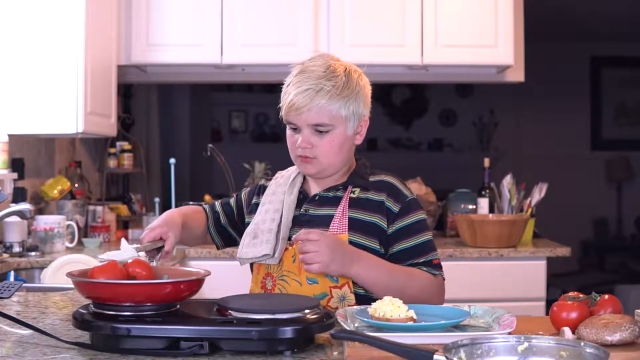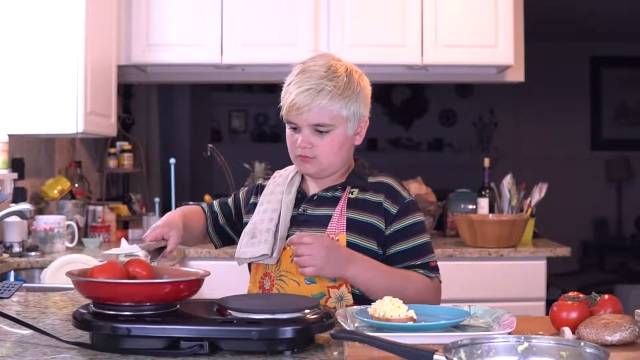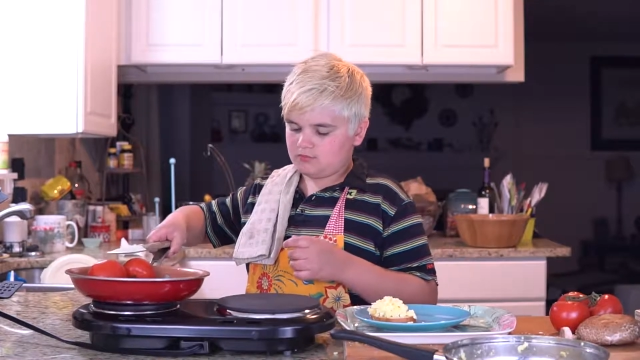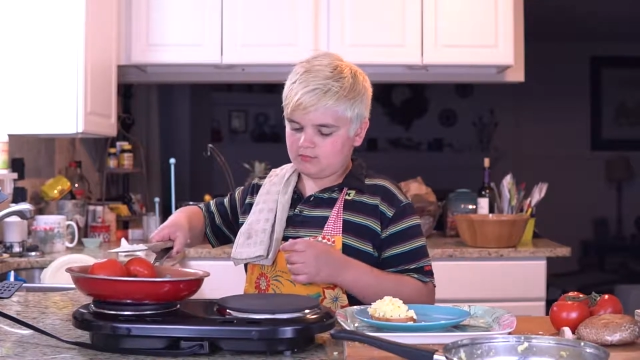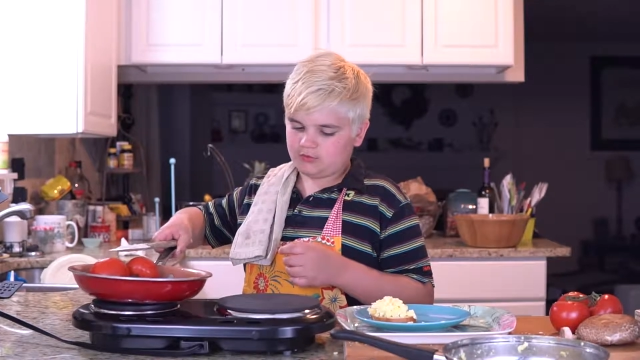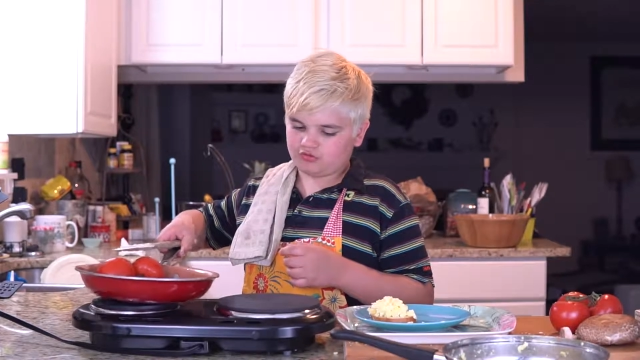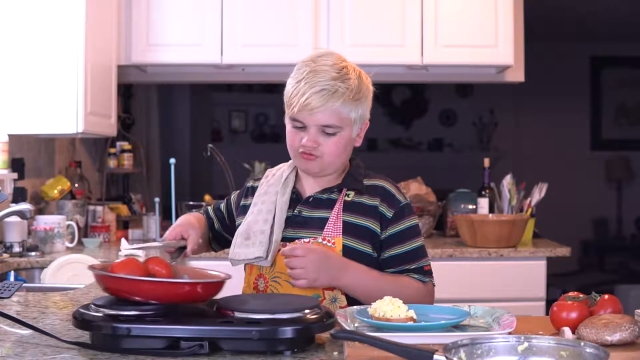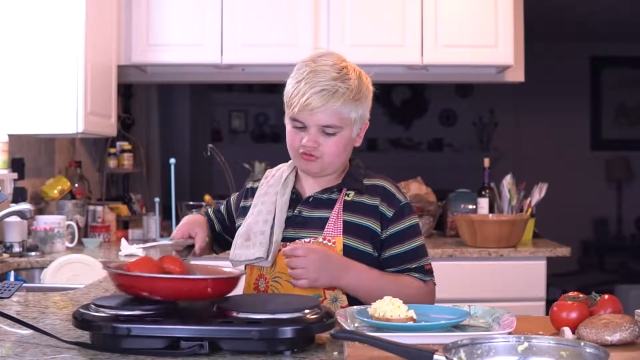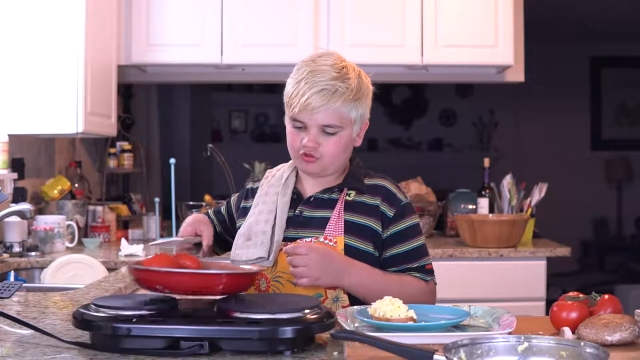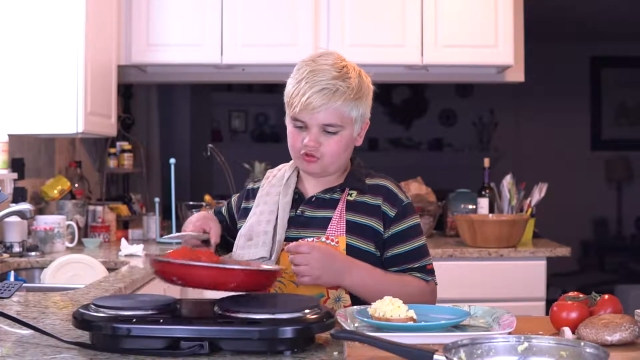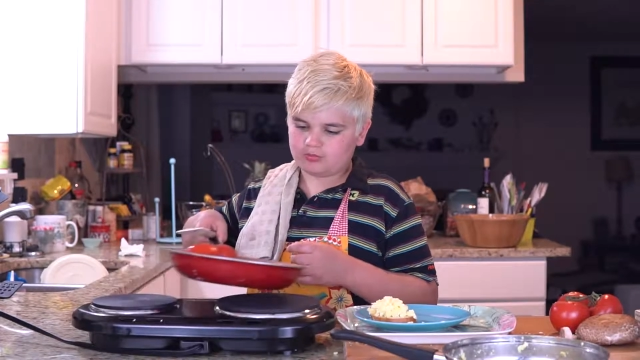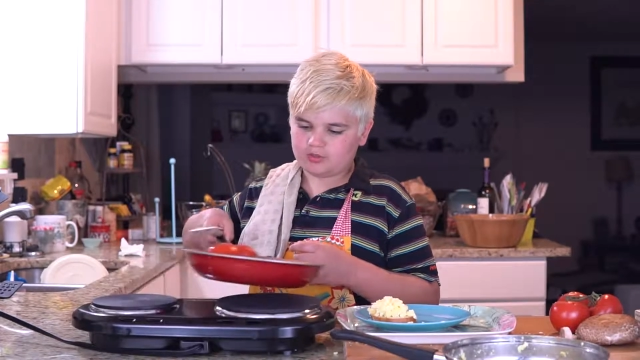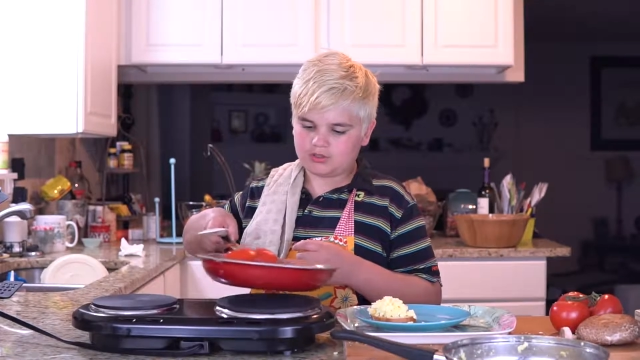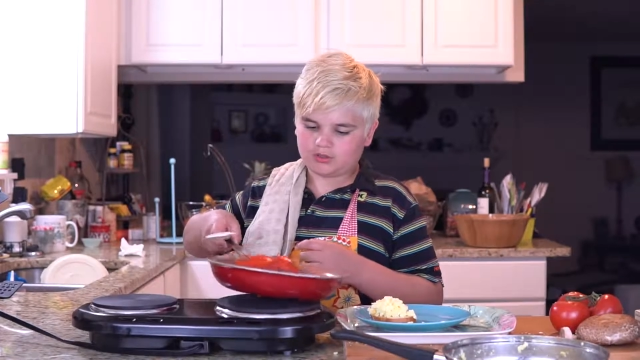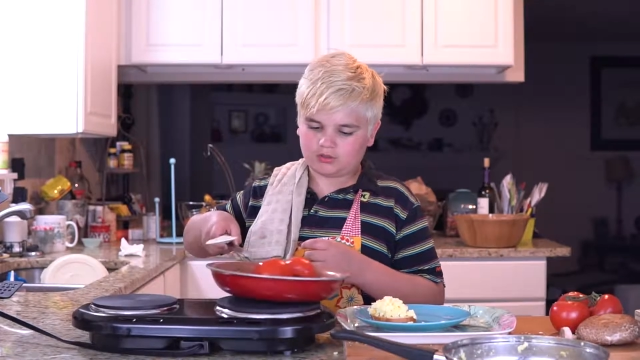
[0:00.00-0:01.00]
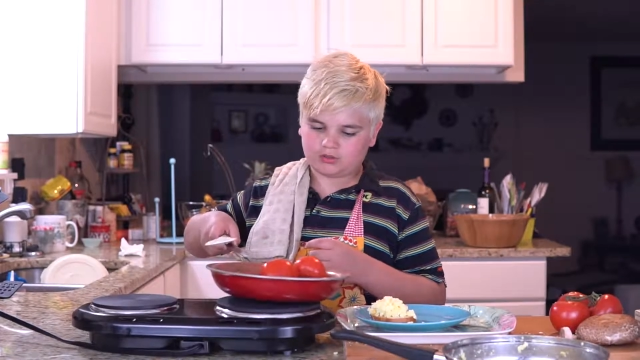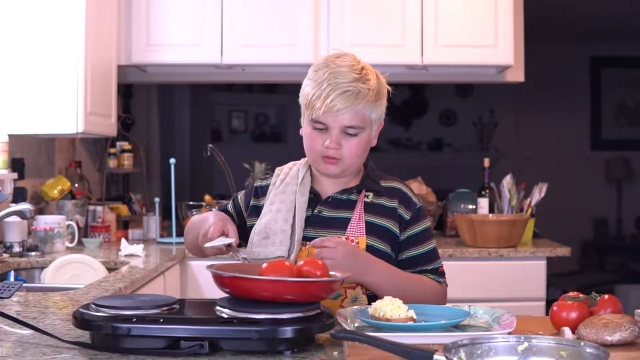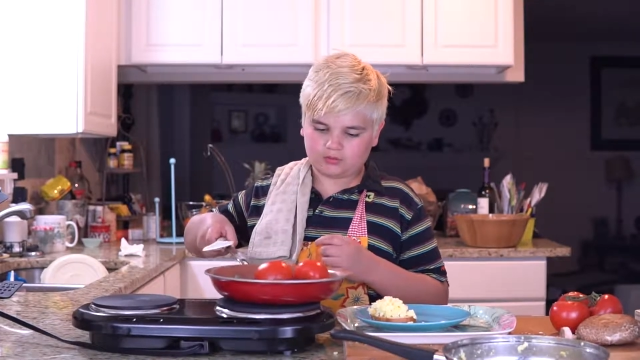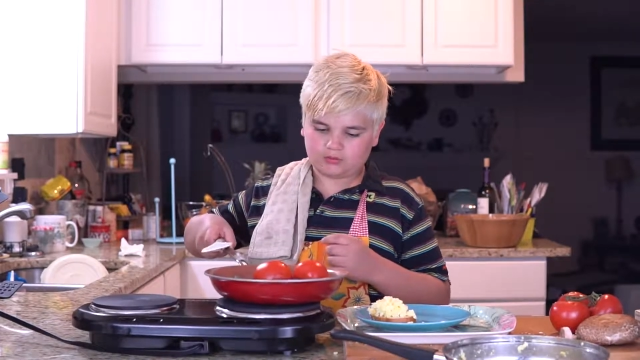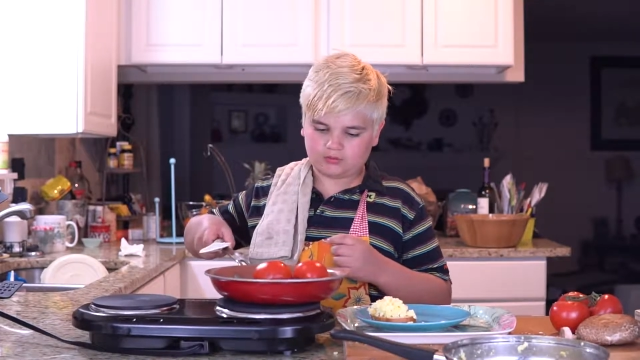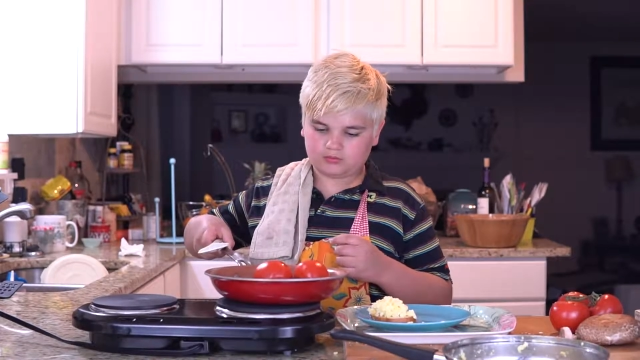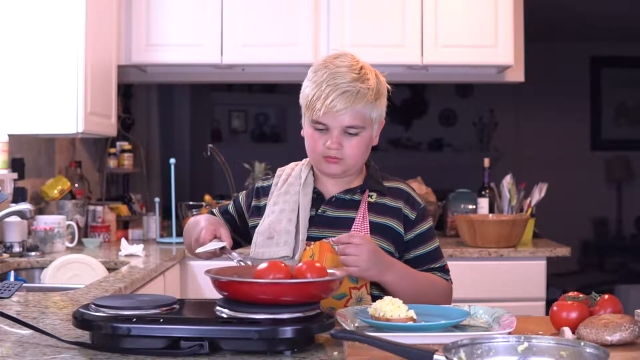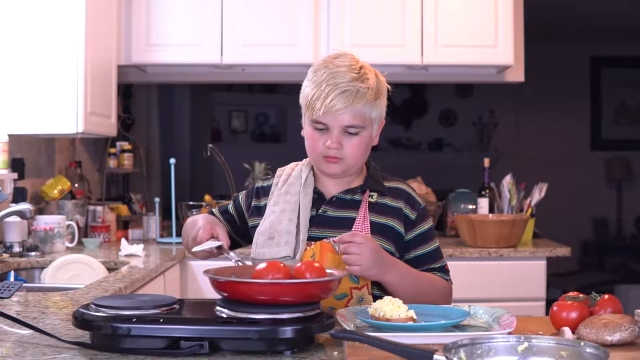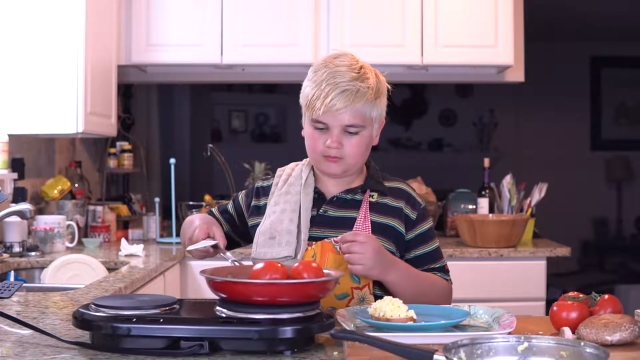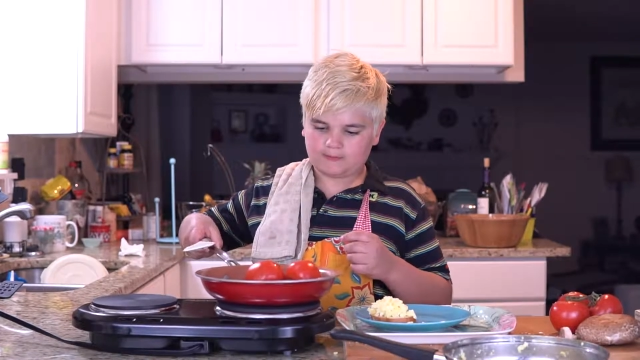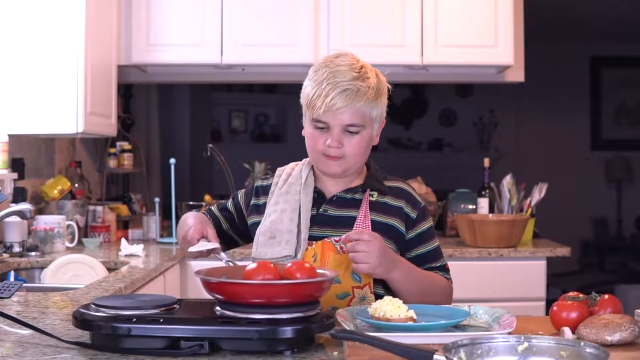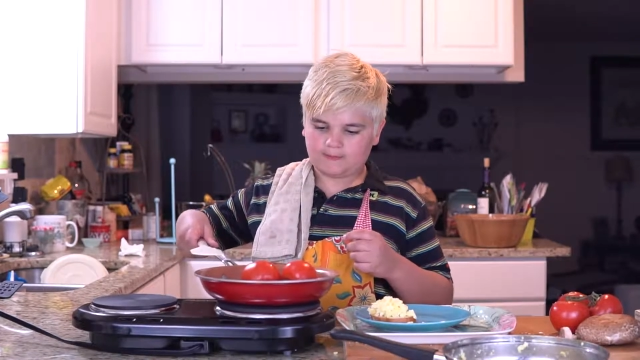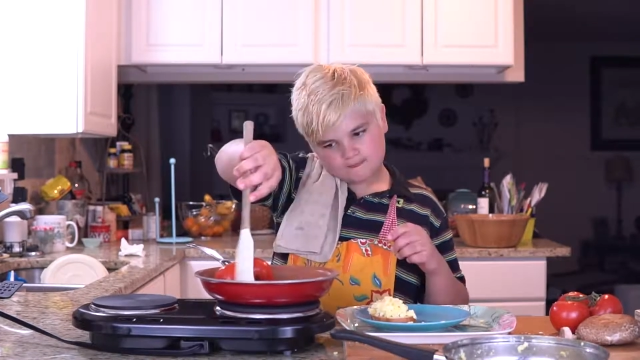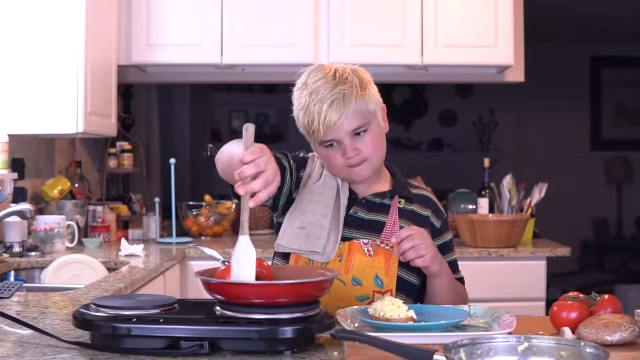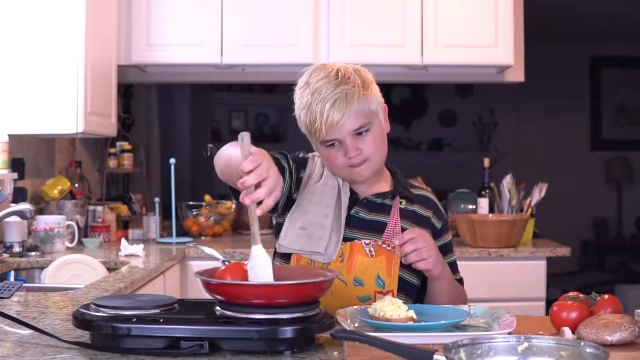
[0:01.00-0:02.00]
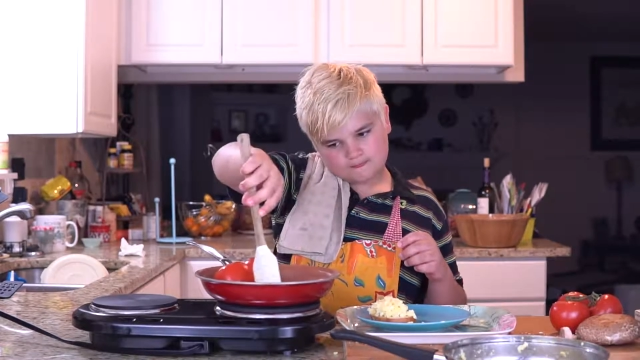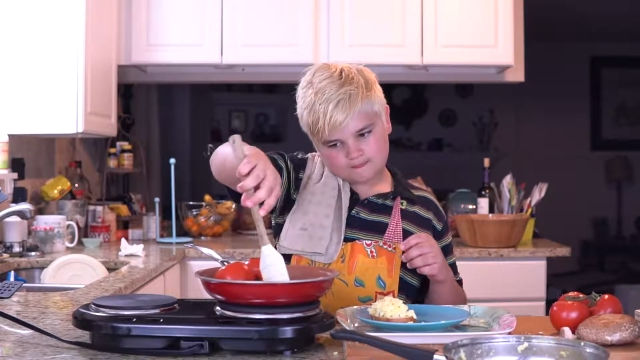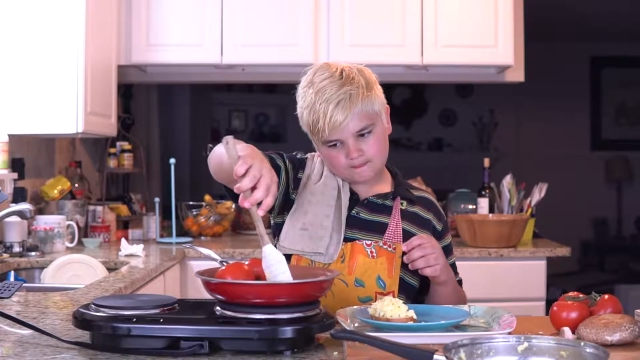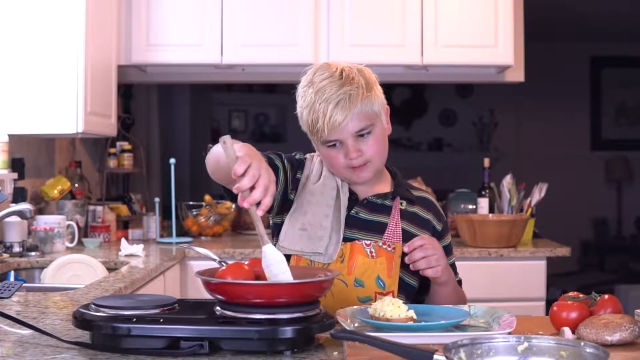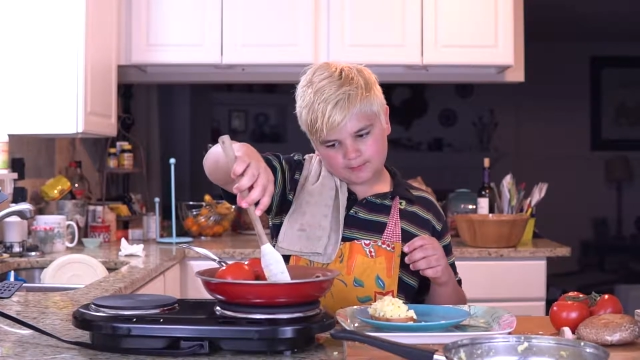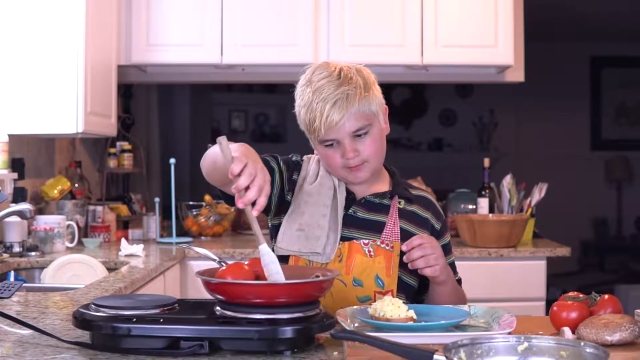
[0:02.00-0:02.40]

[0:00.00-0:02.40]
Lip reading: mushroom. Come